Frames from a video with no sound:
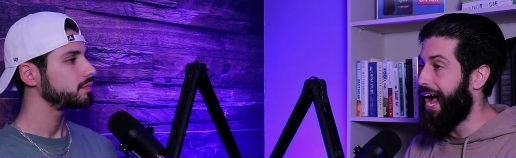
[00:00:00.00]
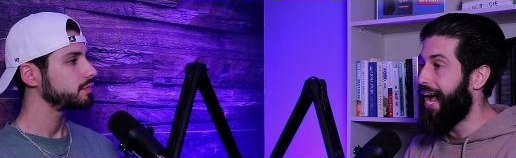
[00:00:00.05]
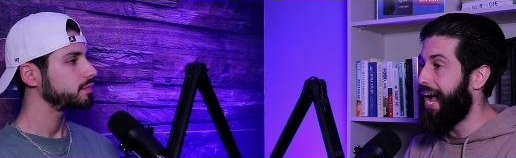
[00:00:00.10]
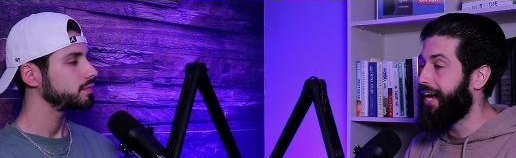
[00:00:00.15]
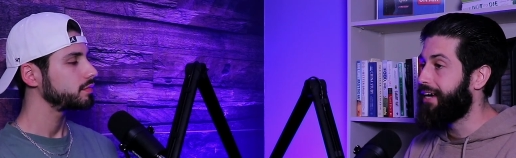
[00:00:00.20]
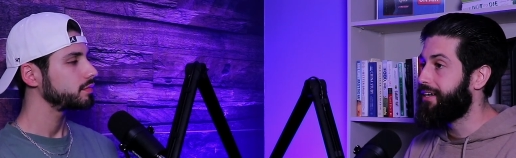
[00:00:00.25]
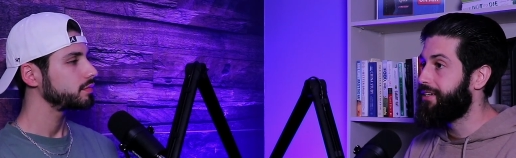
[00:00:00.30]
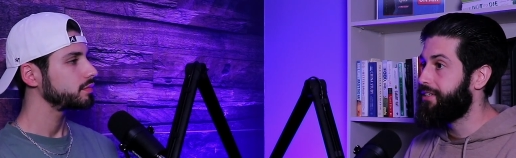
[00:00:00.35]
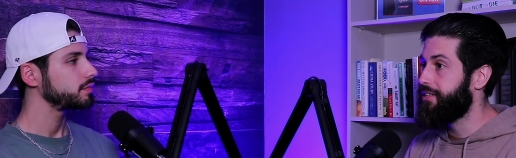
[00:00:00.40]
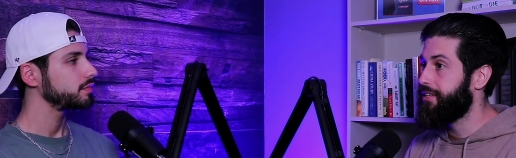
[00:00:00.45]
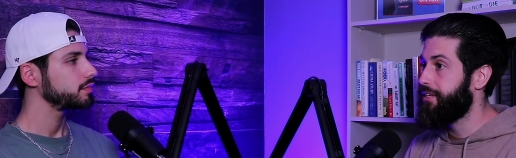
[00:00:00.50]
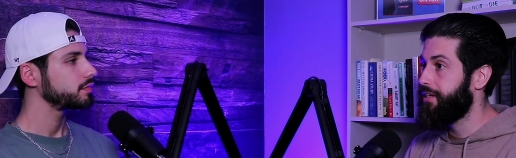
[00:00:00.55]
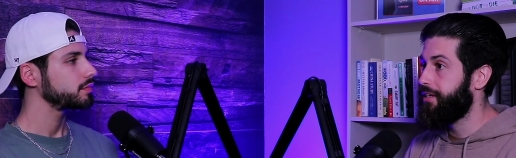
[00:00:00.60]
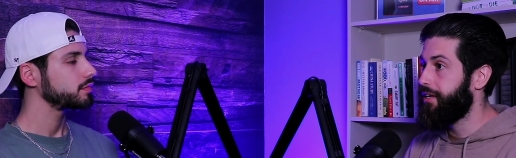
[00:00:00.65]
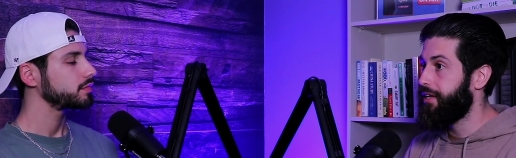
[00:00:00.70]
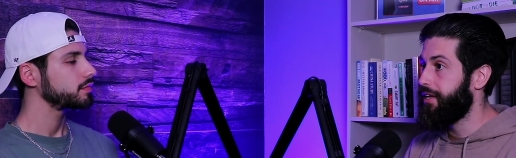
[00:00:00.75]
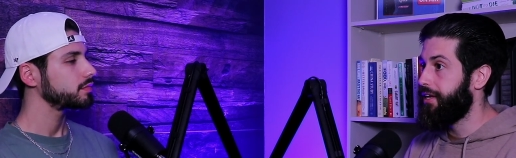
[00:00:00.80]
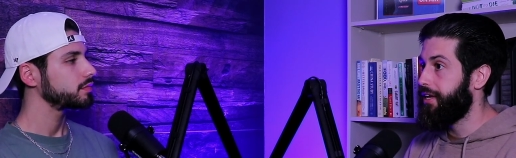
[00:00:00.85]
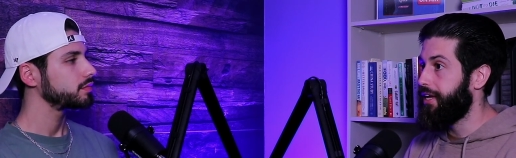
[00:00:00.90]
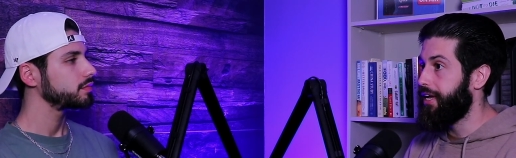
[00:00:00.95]
Speaker 1: act
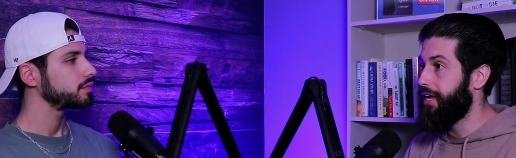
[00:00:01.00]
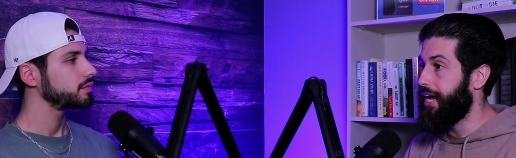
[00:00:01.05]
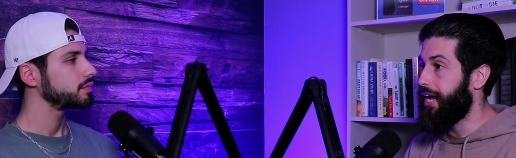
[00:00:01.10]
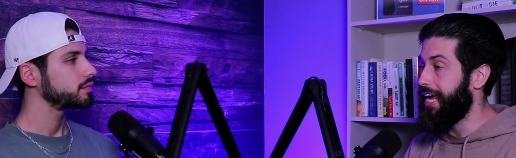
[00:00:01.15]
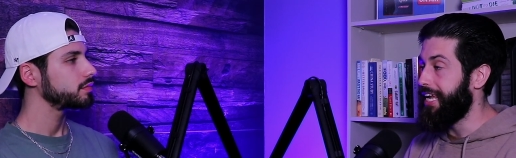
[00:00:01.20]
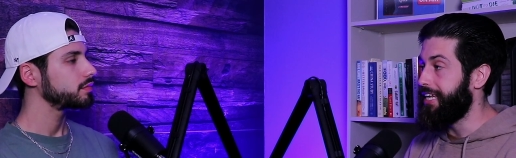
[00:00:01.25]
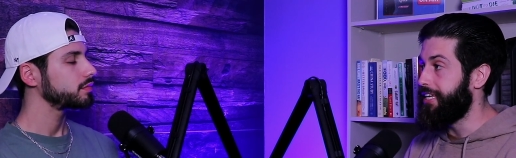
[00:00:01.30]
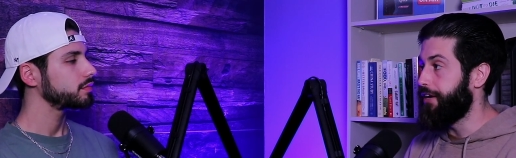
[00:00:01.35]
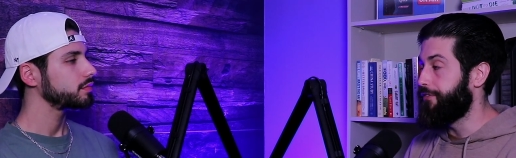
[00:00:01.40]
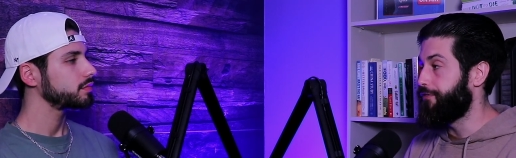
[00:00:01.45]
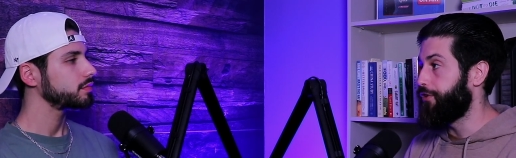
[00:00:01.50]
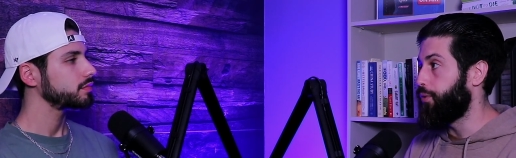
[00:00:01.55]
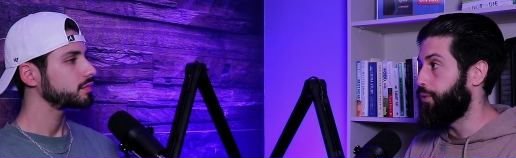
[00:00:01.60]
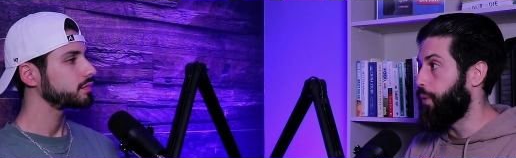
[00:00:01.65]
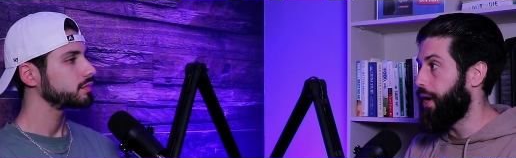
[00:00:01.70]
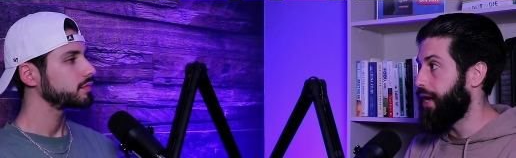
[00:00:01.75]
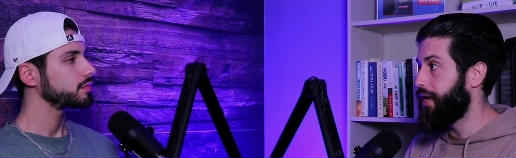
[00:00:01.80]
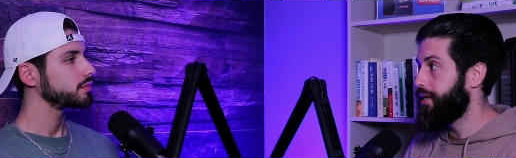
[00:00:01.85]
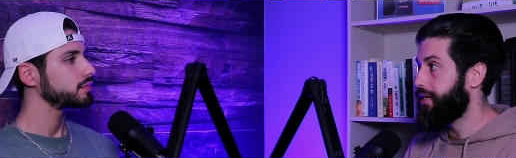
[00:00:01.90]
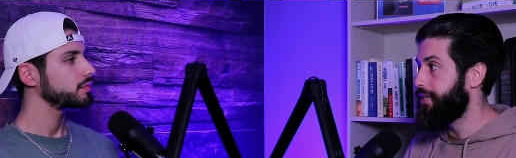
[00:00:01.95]
a different
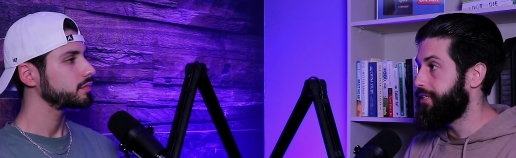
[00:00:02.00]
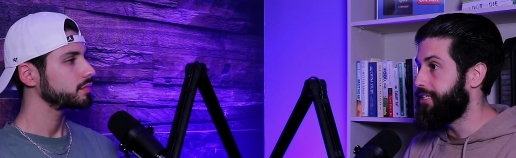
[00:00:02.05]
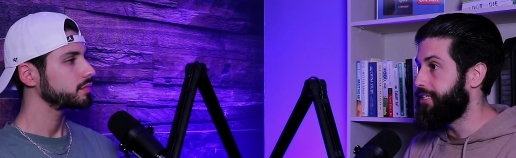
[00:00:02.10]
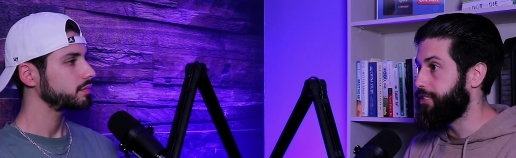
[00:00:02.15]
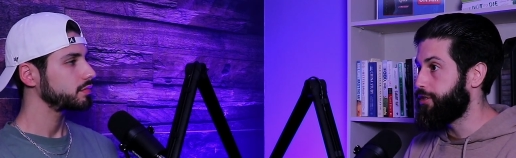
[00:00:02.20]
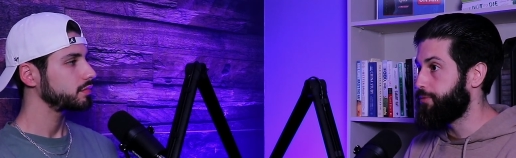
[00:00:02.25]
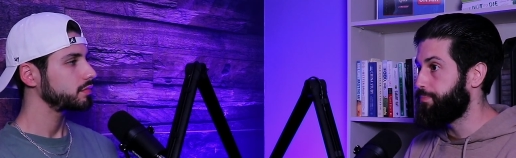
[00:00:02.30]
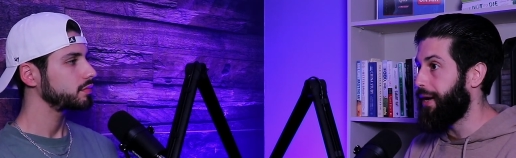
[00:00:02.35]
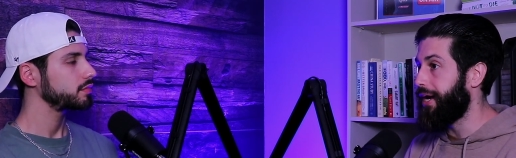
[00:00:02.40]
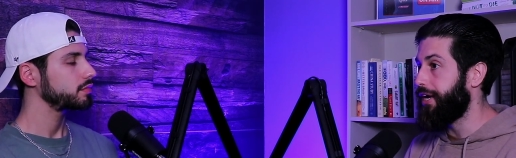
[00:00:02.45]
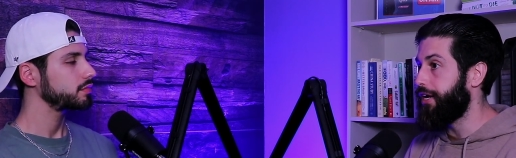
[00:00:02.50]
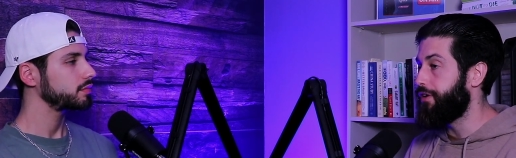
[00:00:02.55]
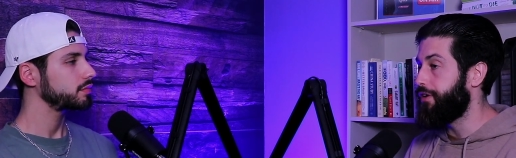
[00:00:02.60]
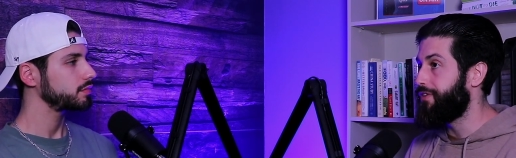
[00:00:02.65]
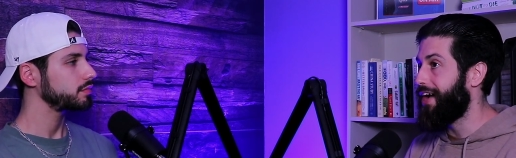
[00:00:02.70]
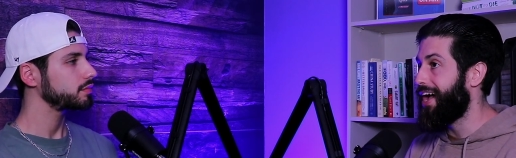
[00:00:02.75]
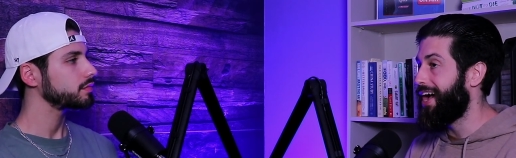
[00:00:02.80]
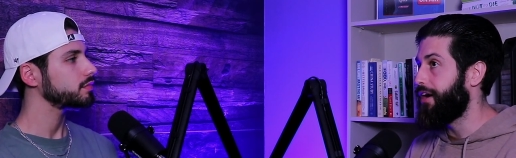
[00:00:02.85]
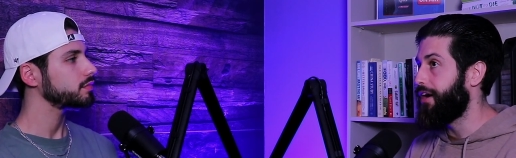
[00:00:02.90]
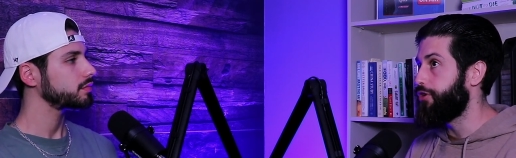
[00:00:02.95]
way despite of
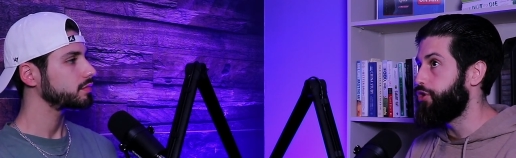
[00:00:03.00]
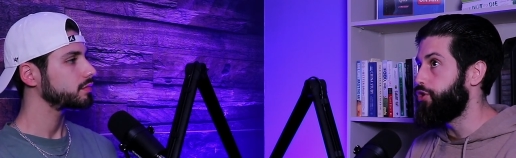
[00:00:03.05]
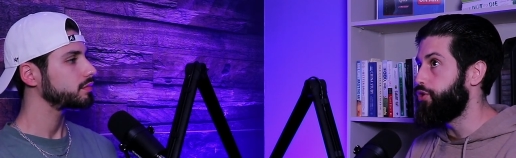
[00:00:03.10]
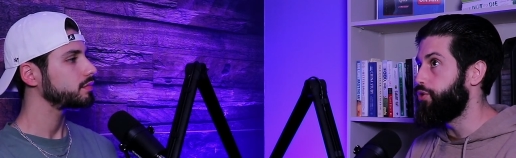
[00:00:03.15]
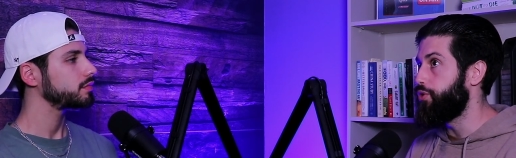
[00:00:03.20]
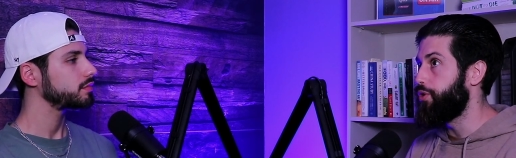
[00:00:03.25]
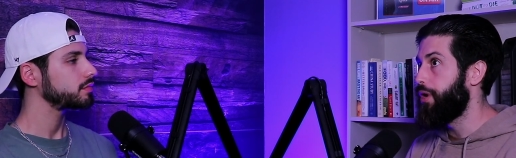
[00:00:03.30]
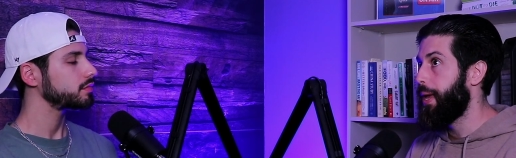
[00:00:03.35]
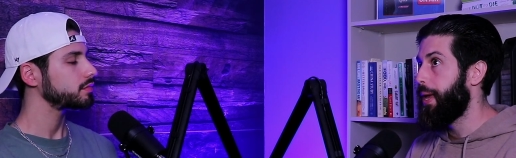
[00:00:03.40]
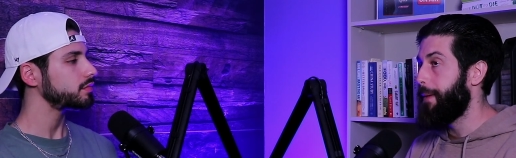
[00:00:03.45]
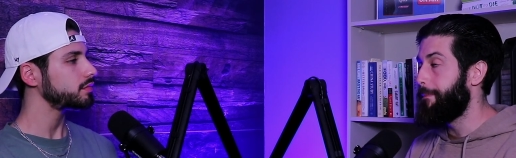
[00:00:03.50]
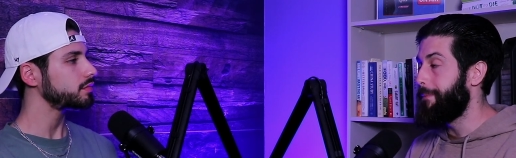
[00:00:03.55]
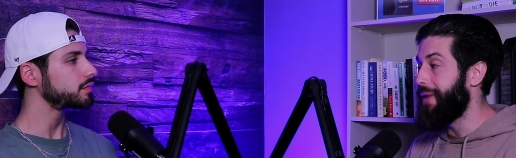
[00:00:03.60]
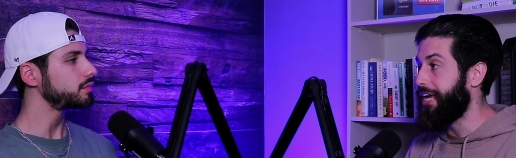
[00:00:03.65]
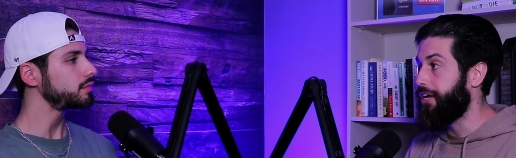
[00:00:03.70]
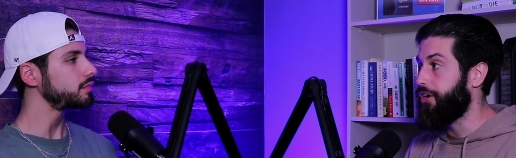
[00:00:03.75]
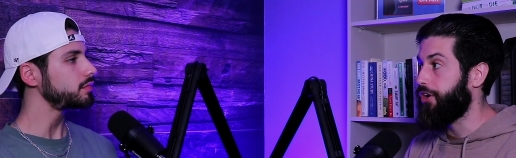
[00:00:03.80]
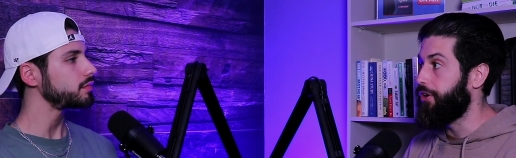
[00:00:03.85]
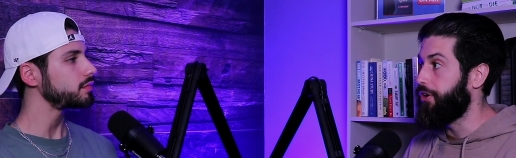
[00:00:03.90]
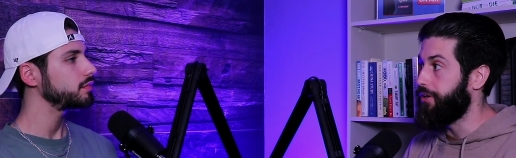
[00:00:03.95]
how you may
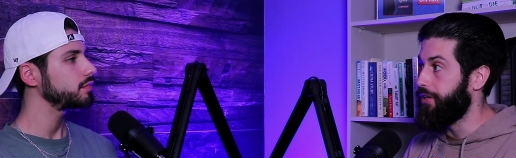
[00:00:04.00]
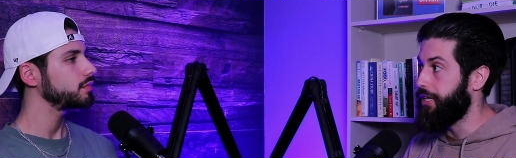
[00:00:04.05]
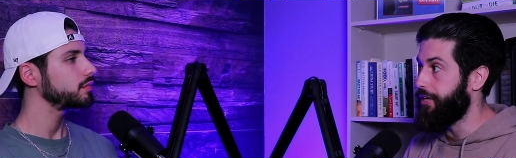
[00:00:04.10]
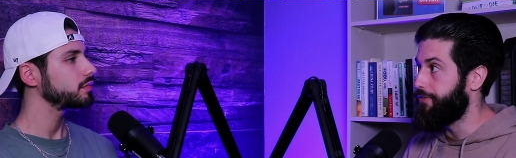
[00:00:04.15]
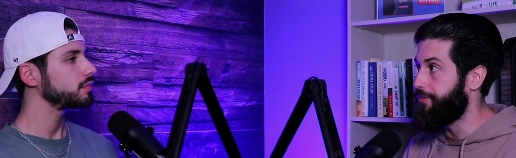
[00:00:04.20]
currently